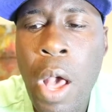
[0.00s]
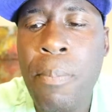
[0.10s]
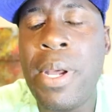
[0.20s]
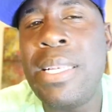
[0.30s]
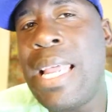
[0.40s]

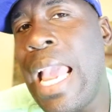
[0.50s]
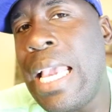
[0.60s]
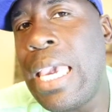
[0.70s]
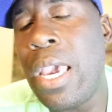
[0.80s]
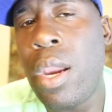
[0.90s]
but
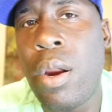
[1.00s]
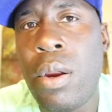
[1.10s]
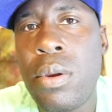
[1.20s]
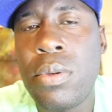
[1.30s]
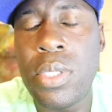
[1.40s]
daycare
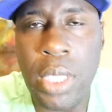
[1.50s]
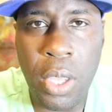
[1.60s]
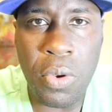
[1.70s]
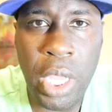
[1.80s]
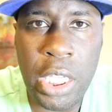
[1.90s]

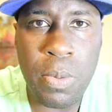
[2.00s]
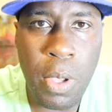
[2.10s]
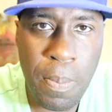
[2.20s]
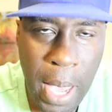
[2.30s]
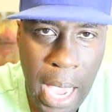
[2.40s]
still needs to
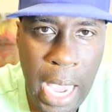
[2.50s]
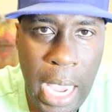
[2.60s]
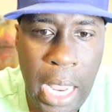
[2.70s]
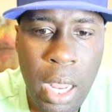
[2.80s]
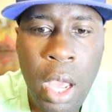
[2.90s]
be
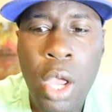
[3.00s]
paid.